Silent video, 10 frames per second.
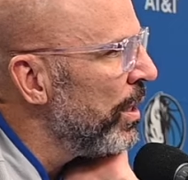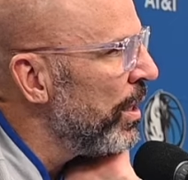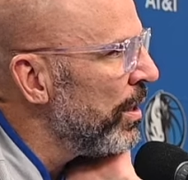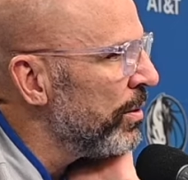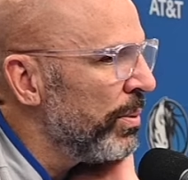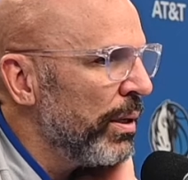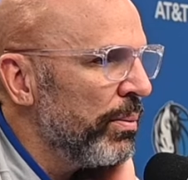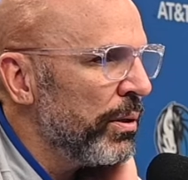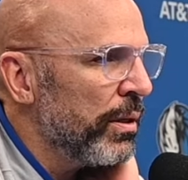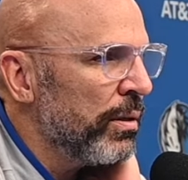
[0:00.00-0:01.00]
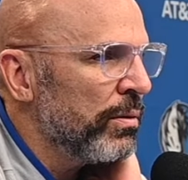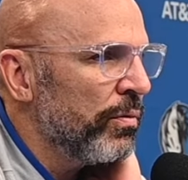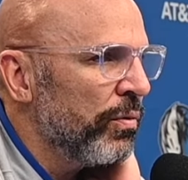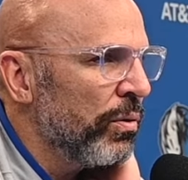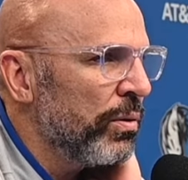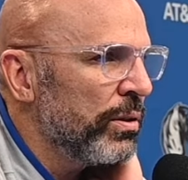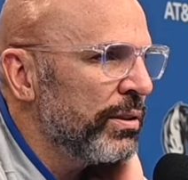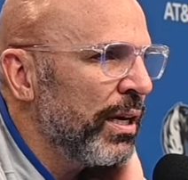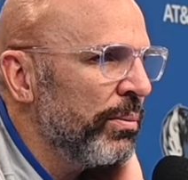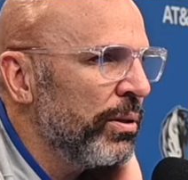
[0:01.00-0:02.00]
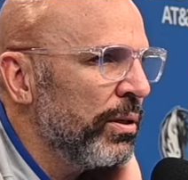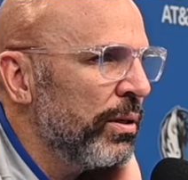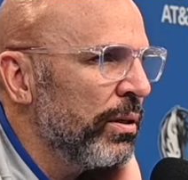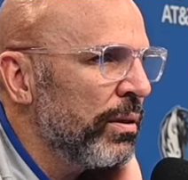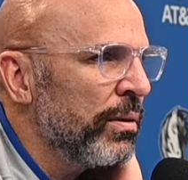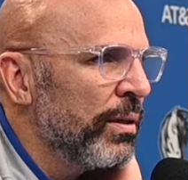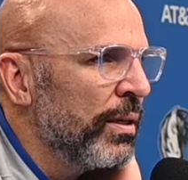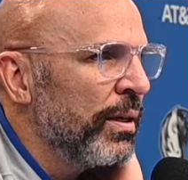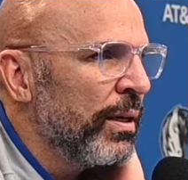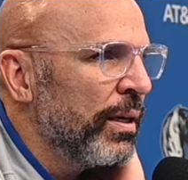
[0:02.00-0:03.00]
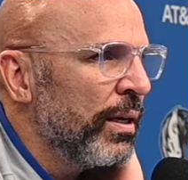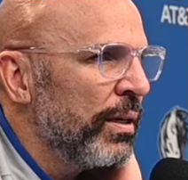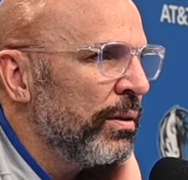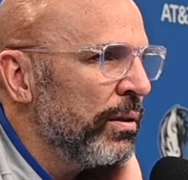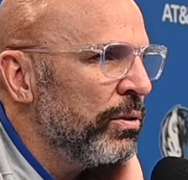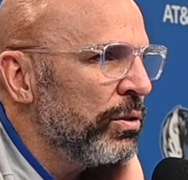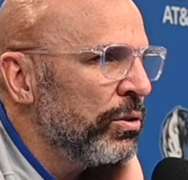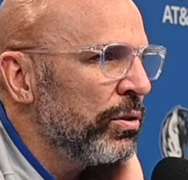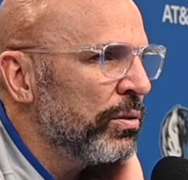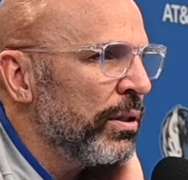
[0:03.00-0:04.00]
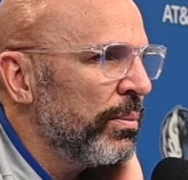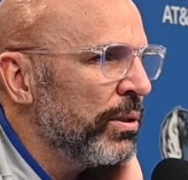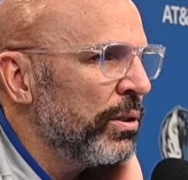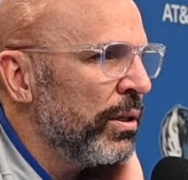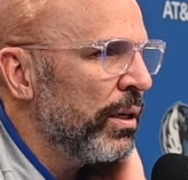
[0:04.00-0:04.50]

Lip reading: To be able to get on the floor this time of the year, it just shows how much he